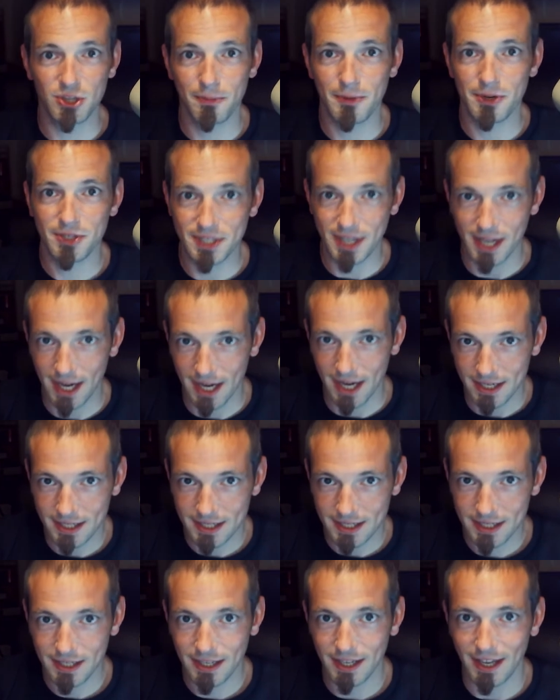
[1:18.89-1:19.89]

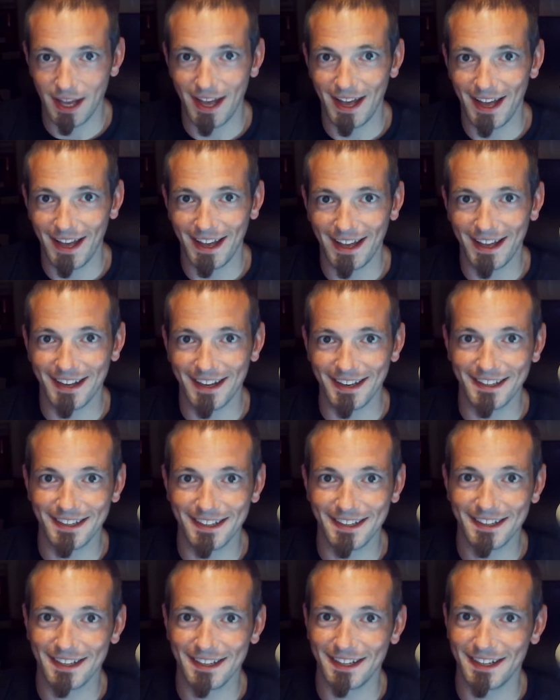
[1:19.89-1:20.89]
Mercedes, and
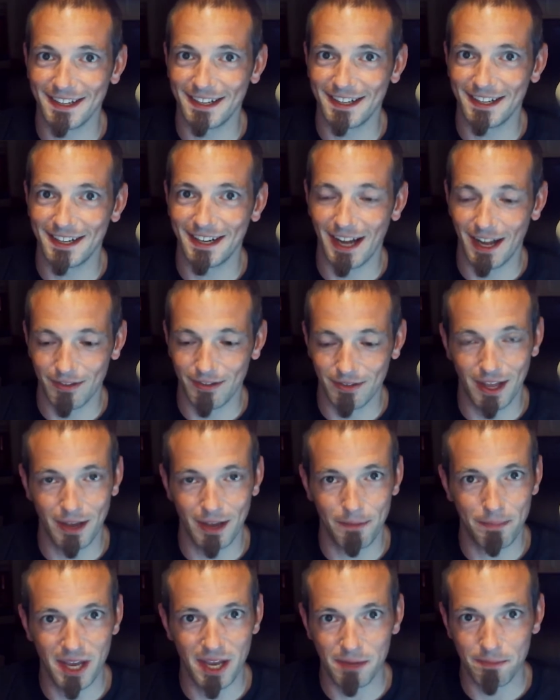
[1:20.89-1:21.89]

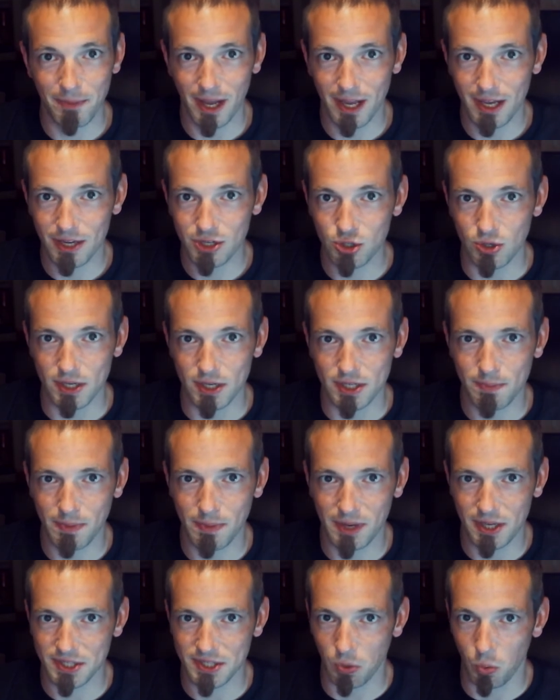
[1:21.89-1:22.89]
it piqued my interest
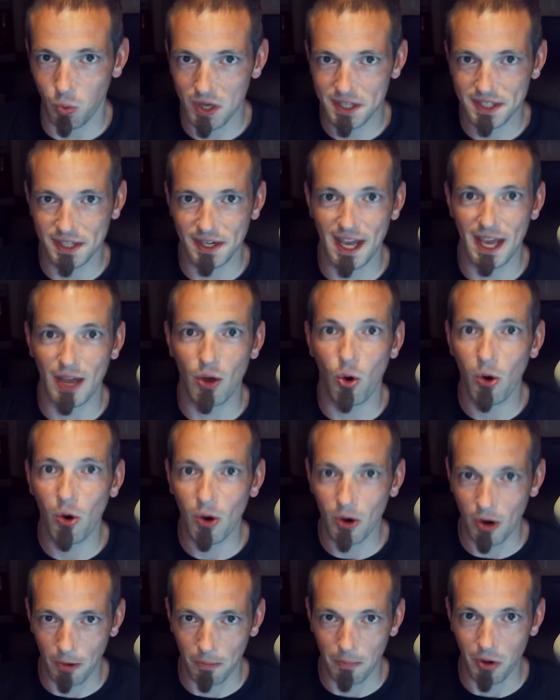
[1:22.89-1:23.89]
because it wasn't a
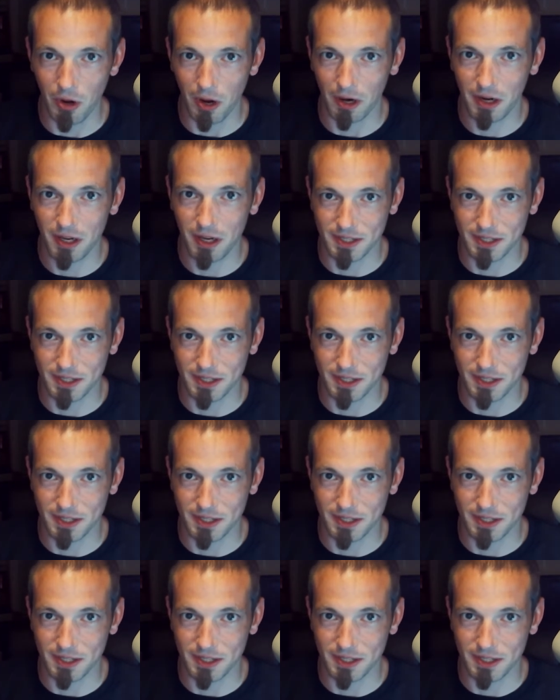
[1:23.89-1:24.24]
horror book.